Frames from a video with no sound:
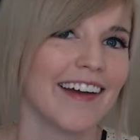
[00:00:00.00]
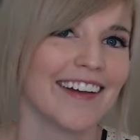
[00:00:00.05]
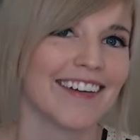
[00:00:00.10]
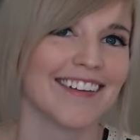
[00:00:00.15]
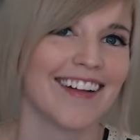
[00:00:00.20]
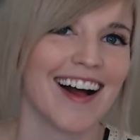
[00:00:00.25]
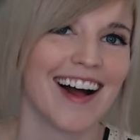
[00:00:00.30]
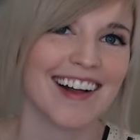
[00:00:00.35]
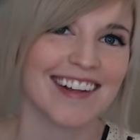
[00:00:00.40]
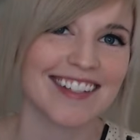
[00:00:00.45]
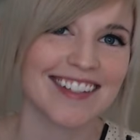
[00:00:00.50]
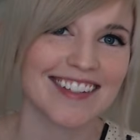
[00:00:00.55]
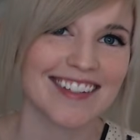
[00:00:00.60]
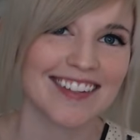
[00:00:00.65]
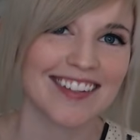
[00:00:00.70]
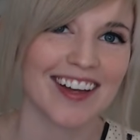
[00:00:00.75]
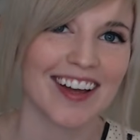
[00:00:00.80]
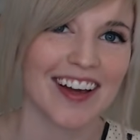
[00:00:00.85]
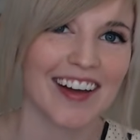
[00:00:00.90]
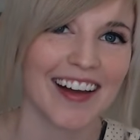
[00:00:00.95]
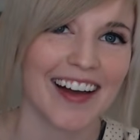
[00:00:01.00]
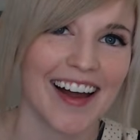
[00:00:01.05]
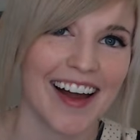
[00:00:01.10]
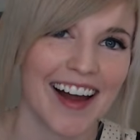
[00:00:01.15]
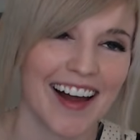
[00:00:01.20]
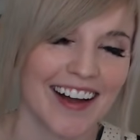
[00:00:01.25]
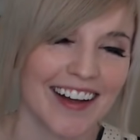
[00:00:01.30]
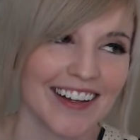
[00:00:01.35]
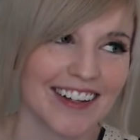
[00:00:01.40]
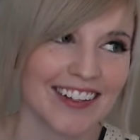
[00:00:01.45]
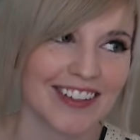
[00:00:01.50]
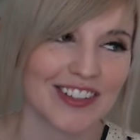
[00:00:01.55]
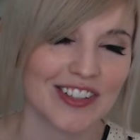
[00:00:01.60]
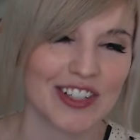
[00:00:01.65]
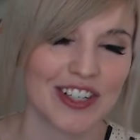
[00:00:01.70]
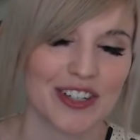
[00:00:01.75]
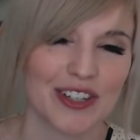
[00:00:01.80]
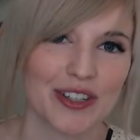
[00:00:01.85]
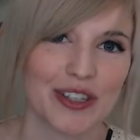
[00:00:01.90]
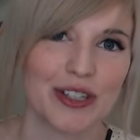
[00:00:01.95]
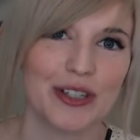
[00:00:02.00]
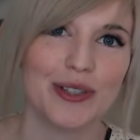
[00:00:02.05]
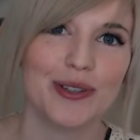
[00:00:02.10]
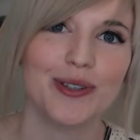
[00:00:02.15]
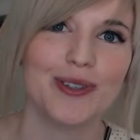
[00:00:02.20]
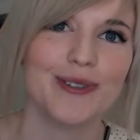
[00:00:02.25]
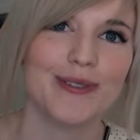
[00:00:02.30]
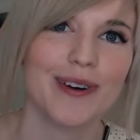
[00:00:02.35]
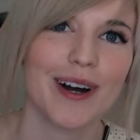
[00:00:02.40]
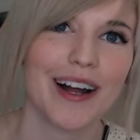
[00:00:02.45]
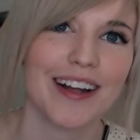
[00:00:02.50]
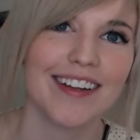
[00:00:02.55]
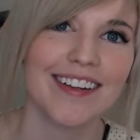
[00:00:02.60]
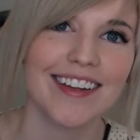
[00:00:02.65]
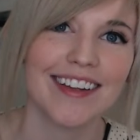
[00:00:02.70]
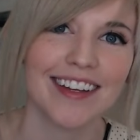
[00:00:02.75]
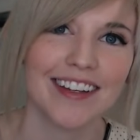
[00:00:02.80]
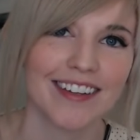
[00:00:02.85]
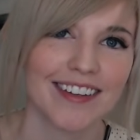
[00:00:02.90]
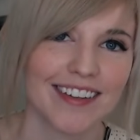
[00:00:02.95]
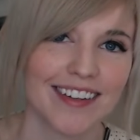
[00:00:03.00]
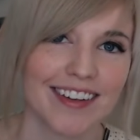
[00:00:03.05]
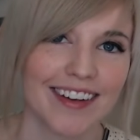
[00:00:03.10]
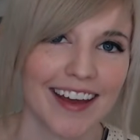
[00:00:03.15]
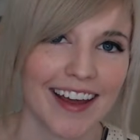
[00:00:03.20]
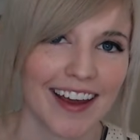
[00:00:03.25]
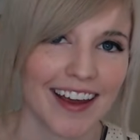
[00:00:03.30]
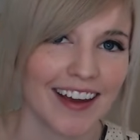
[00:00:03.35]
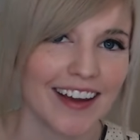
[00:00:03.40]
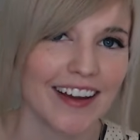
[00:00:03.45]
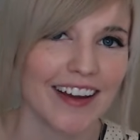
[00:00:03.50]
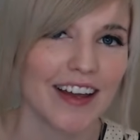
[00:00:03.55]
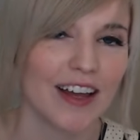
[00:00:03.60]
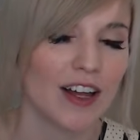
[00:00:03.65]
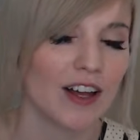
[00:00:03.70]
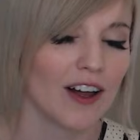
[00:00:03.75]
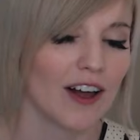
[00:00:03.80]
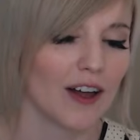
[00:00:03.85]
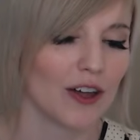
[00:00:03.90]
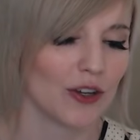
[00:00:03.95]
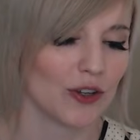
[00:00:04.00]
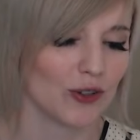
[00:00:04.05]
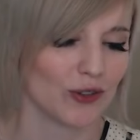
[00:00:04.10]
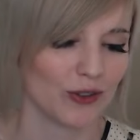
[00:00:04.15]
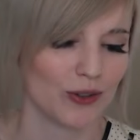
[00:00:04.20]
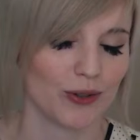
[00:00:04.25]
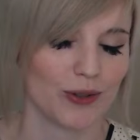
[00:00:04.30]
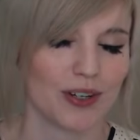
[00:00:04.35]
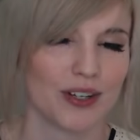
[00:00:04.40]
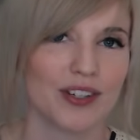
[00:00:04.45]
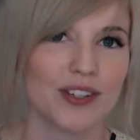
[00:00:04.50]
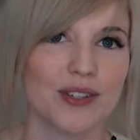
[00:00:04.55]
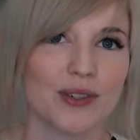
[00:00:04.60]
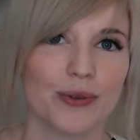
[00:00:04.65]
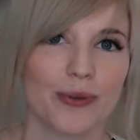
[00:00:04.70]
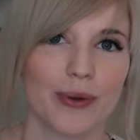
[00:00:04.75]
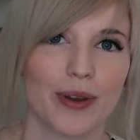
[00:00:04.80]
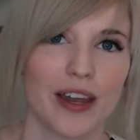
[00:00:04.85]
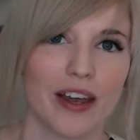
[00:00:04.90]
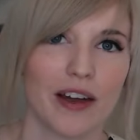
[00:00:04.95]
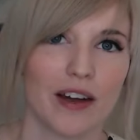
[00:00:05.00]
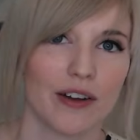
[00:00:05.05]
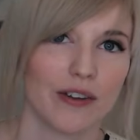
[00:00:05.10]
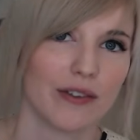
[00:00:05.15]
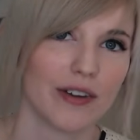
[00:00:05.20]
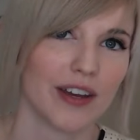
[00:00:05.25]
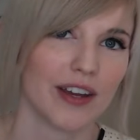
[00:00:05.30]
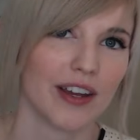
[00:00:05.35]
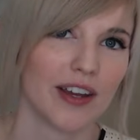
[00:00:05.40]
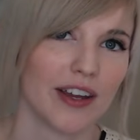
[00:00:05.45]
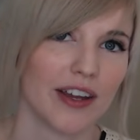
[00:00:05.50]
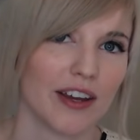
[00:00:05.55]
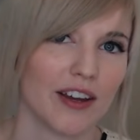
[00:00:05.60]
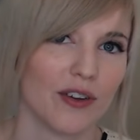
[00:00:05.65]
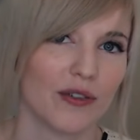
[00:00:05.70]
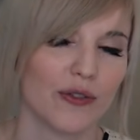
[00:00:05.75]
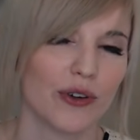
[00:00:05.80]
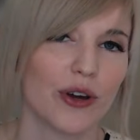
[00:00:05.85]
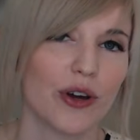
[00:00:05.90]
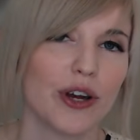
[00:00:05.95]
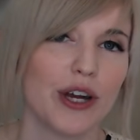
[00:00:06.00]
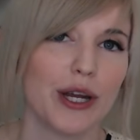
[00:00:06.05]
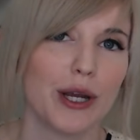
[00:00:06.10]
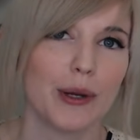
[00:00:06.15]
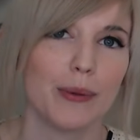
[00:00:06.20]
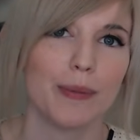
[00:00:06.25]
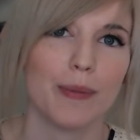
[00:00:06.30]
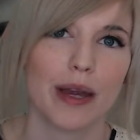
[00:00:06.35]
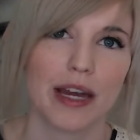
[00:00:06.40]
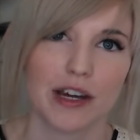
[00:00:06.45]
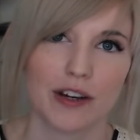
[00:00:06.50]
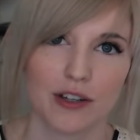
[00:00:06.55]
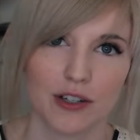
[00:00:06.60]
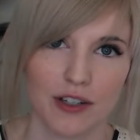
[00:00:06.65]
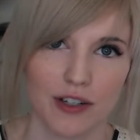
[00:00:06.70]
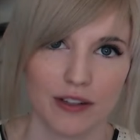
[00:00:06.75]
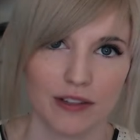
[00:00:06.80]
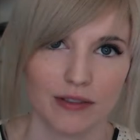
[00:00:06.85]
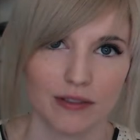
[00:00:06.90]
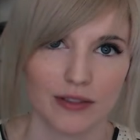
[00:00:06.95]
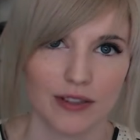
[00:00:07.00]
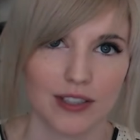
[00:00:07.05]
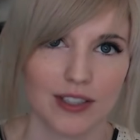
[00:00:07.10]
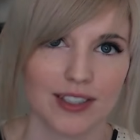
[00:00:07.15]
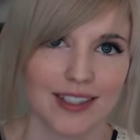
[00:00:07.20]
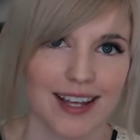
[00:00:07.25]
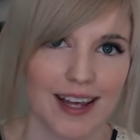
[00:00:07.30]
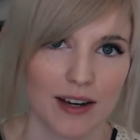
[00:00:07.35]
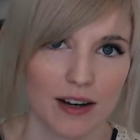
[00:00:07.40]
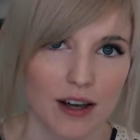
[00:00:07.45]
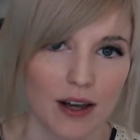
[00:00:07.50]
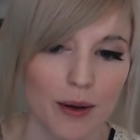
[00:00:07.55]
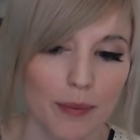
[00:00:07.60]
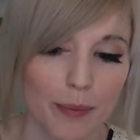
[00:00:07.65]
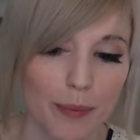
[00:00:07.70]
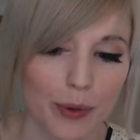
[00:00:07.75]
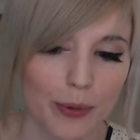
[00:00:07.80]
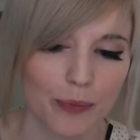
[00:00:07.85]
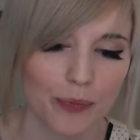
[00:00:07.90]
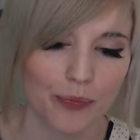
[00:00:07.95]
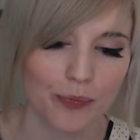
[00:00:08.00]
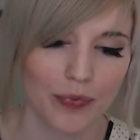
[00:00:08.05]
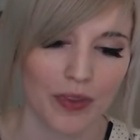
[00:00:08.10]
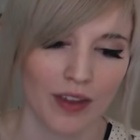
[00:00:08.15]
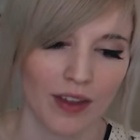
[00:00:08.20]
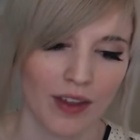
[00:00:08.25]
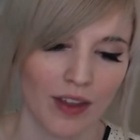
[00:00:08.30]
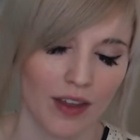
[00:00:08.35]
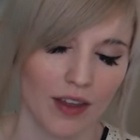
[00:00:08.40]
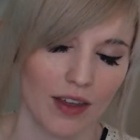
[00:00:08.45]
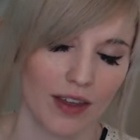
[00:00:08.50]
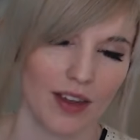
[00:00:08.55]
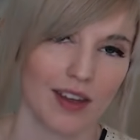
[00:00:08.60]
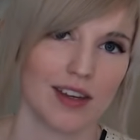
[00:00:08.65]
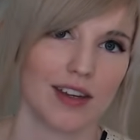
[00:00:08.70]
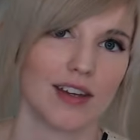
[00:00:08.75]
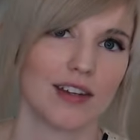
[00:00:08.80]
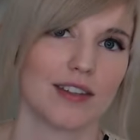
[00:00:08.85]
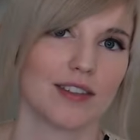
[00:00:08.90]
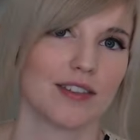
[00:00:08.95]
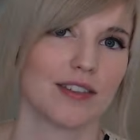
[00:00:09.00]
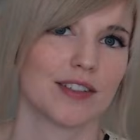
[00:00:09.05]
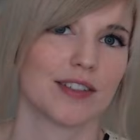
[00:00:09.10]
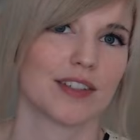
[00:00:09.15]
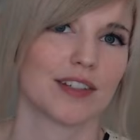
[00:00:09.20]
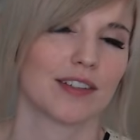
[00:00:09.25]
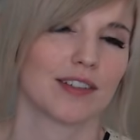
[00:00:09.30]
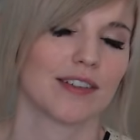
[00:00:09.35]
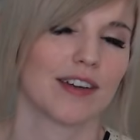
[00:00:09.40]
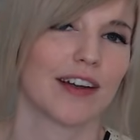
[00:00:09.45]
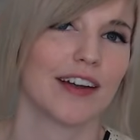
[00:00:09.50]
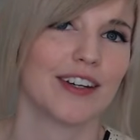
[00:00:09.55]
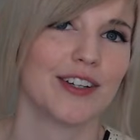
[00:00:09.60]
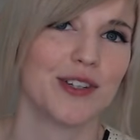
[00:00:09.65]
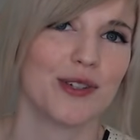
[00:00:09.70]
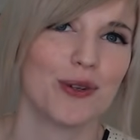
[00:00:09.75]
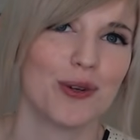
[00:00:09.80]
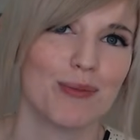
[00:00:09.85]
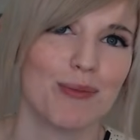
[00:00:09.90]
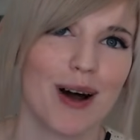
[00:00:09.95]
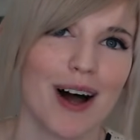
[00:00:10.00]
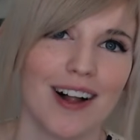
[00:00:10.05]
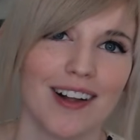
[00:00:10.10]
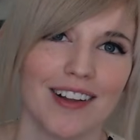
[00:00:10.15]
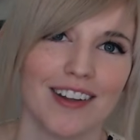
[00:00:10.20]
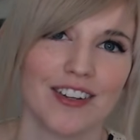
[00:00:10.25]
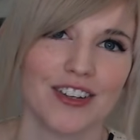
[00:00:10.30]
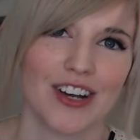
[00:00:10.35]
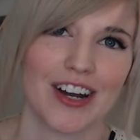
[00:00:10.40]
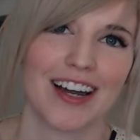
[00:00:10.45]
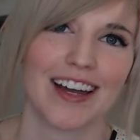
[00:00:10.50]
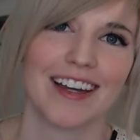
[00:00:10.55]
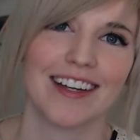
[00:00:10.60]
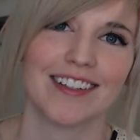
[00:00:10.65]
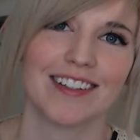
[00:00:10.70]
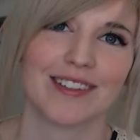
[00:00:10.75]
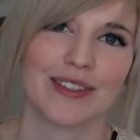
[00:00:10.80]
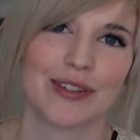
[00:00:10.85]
class, as you file in today, you'll notice we have a very makeshift setup, and I do apologize.